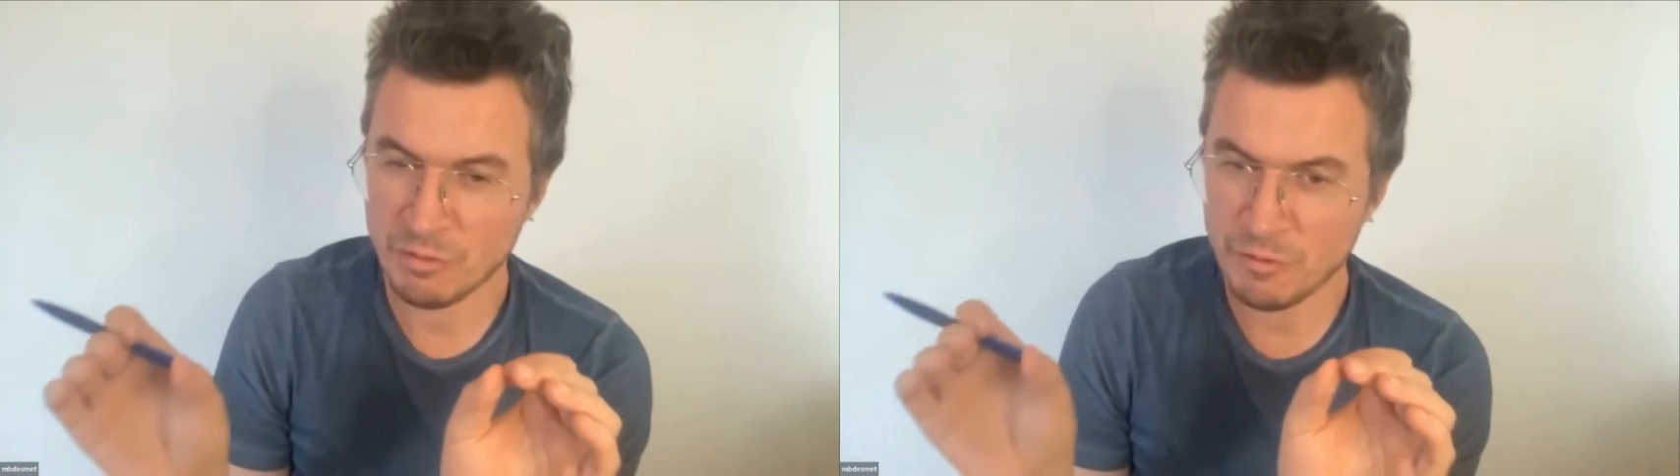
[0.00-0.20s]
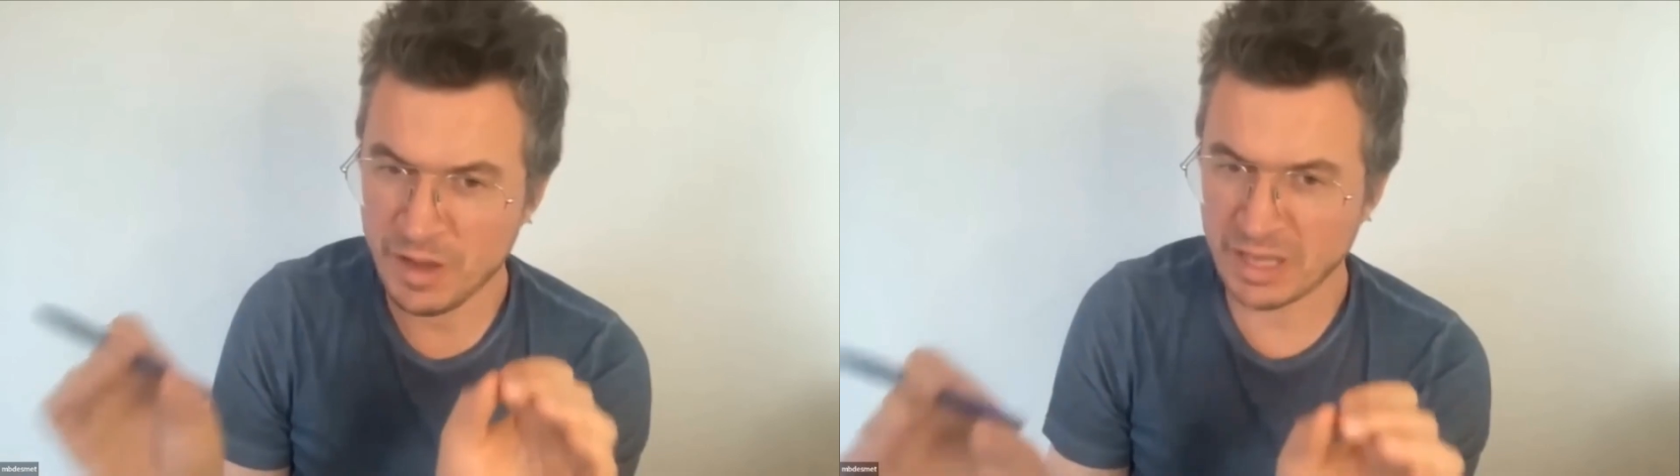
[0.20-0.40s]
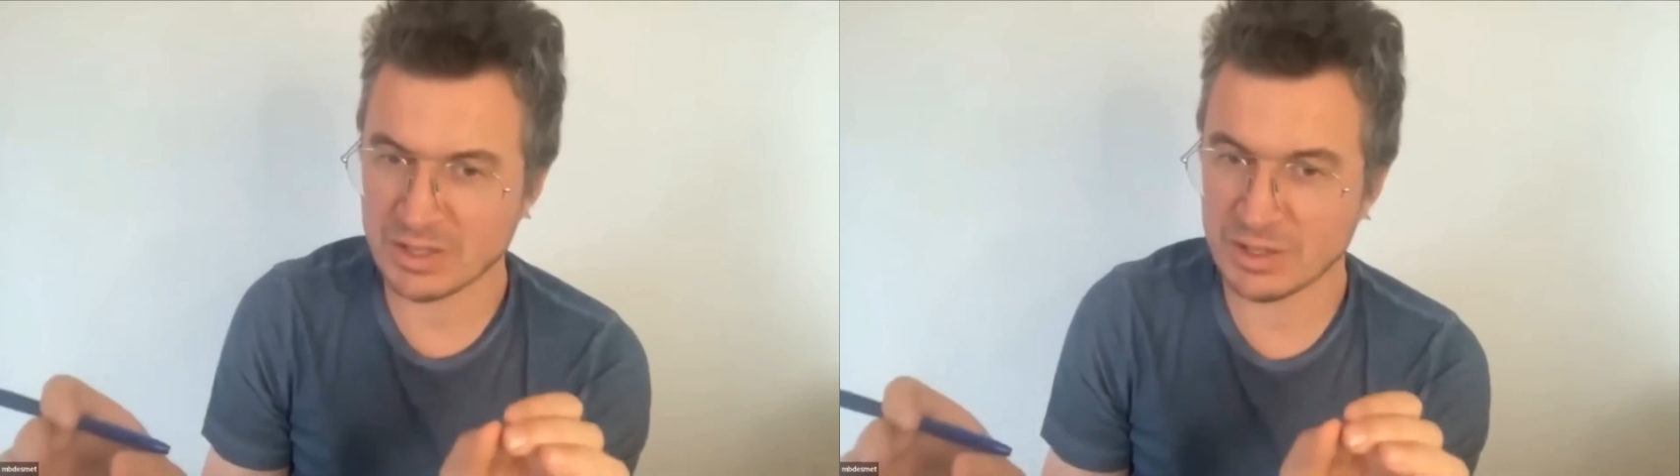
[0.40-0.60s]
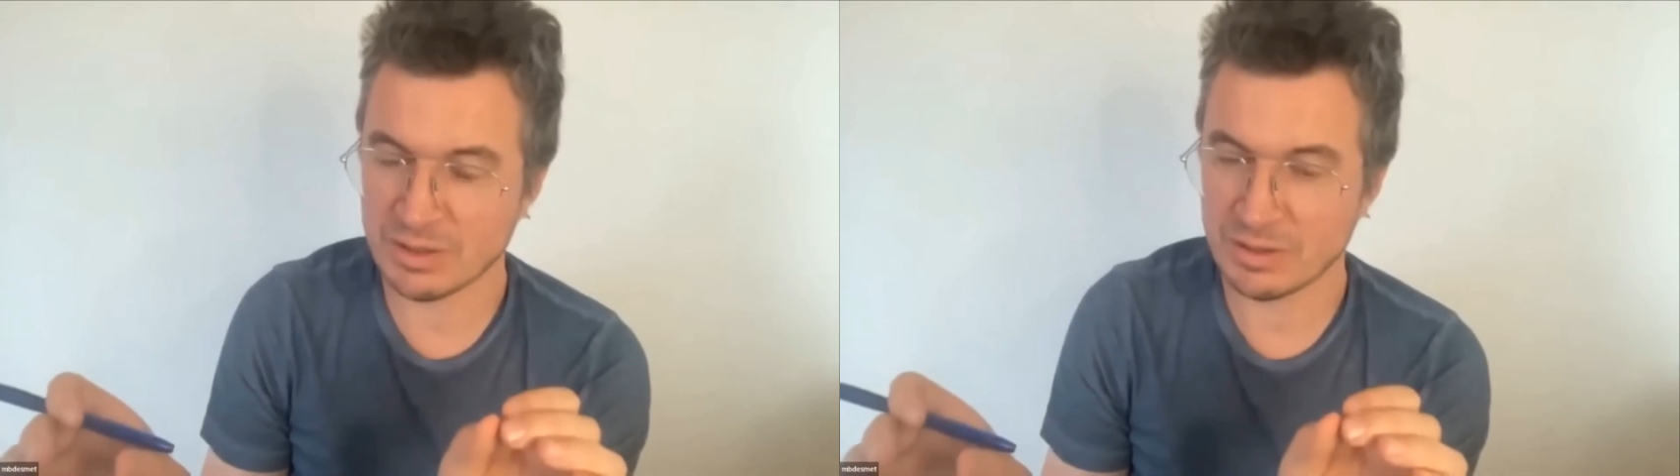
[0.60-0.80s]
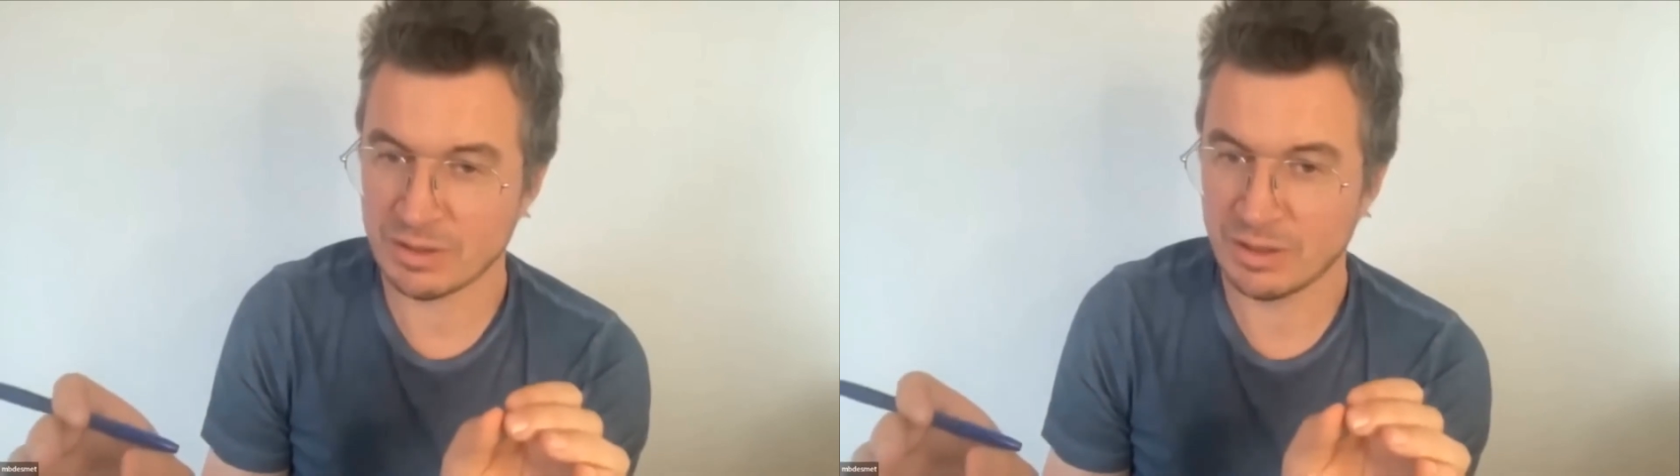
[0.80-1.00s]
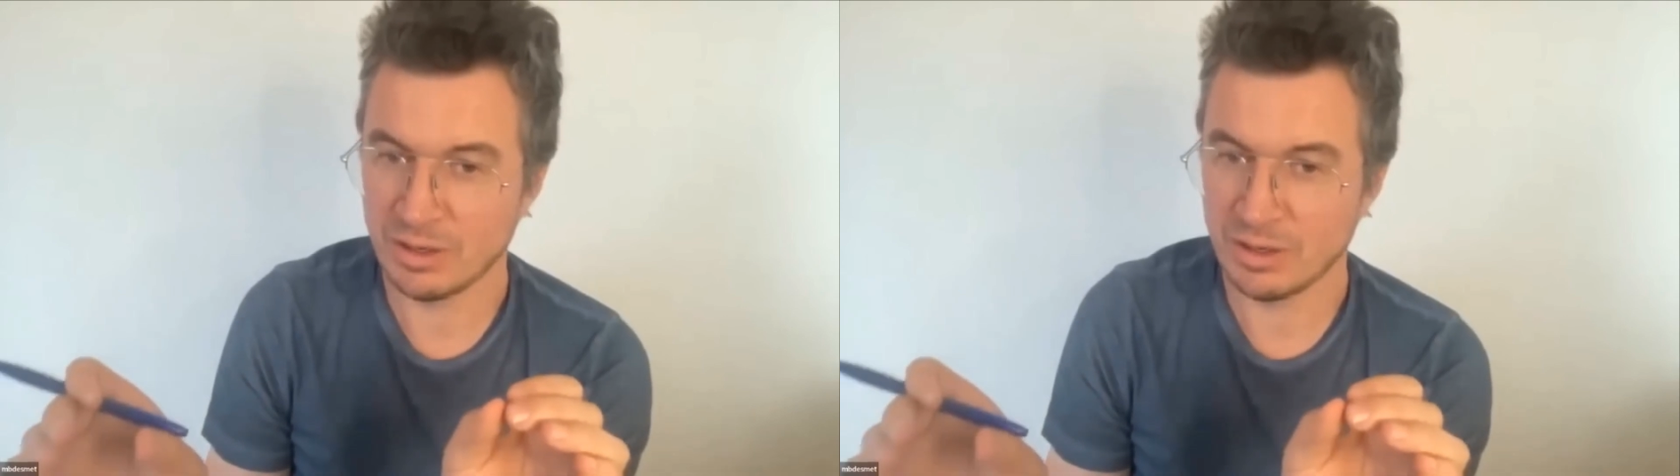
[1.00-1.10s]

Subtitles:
fixed